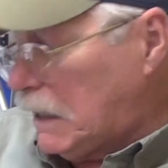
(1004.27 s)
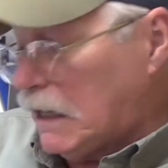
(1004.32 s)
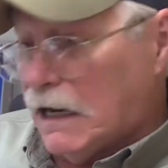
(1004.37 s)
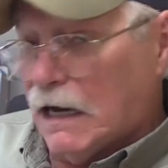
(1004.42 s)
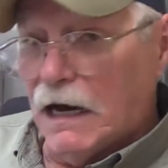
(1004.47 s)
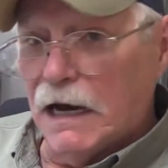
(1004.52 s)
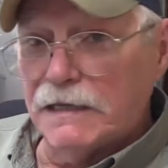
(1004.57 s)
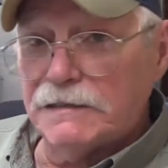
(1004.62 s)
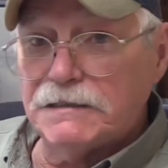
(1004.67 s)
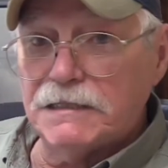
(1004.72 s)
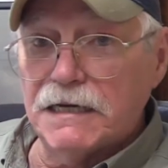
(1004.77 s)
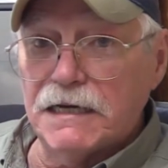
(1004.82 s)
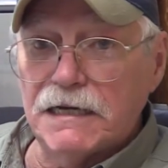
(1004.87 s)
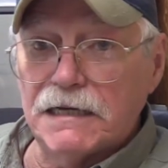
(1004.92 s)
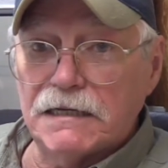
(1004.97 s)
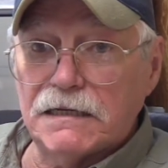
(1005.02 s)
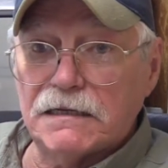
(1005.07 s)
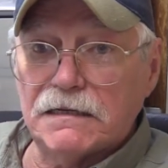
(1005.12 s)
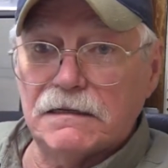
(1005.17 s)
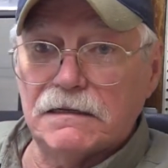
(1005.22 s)
I
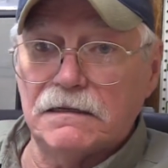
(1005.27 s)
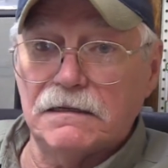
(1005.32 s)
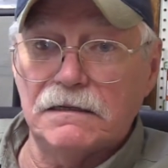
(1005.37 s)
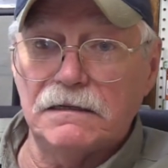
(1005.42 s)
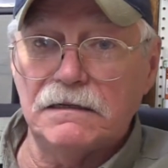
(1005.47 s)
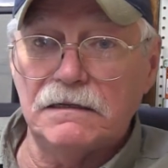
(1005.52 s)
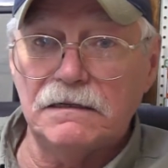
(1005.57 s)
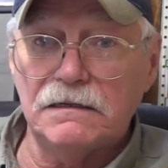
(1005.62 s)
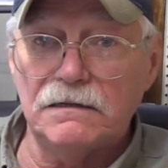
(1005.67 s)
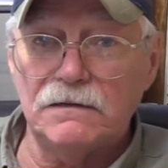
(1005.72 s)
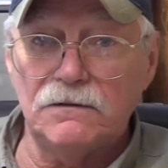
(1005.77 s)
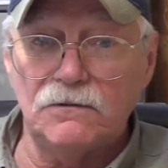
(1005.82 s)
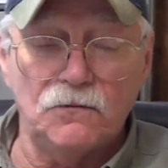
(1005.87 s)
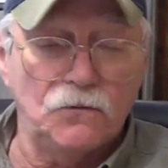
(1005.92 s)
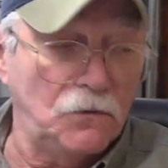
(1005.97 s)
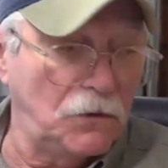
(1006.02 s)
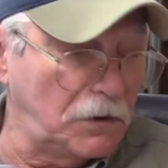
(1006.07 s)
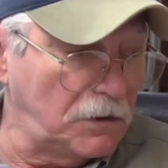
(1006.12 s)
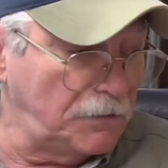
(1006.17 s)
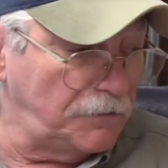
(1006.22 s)
take
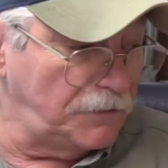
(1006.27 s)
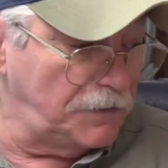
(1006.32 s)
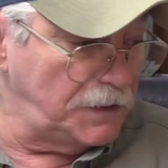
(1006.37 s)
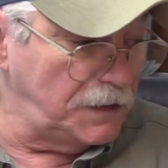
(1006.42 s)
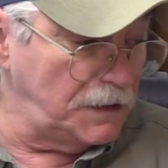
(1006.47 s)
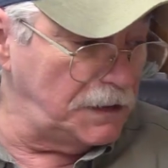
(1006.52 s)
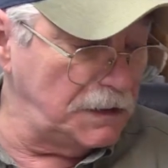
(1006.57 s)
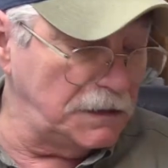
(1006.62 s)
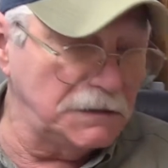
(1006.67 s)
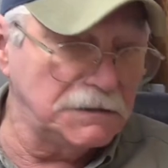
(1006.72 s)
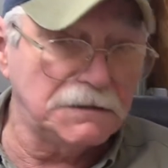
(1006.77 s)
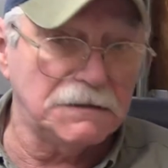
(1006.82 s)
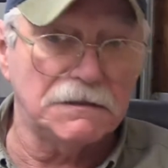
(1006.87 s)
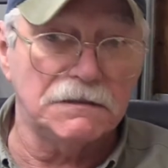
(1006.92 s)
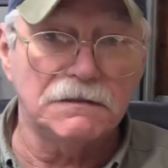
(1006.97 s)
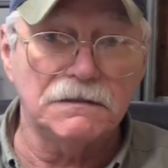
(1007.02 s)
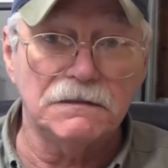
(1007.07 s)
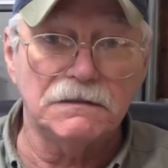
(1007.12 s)
one of these,